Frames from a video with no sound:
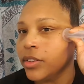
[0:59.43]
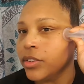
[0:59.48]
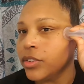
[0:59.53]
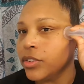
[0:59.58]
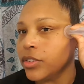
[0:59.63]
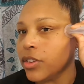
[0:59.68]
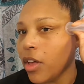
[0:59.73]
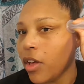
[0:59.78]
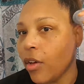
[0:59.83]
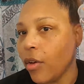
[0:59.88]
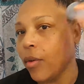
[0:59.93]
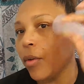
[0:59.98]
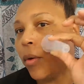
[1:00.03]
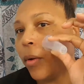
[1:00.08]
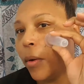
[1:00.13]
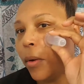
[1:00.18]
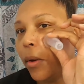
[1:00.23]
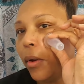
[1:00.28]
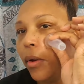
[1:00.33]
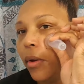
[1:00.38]
so
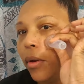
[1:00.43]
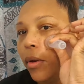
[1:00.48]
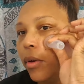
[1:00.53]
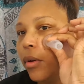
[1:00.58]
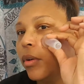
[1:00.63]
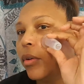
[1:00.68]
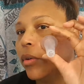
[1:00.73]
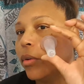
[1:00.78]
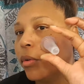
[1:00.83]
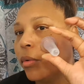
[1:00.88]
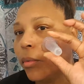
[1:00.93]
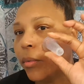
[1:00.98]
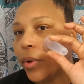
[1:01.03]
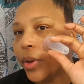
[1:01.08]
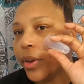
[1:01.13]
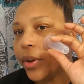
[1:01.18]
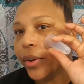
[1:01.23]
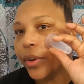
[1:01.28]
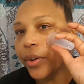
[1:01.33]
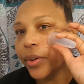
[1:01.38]

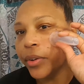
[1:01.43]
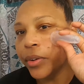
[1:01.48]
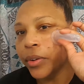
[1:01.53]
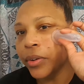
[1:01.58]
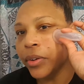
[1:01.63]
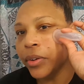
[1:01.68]
when you're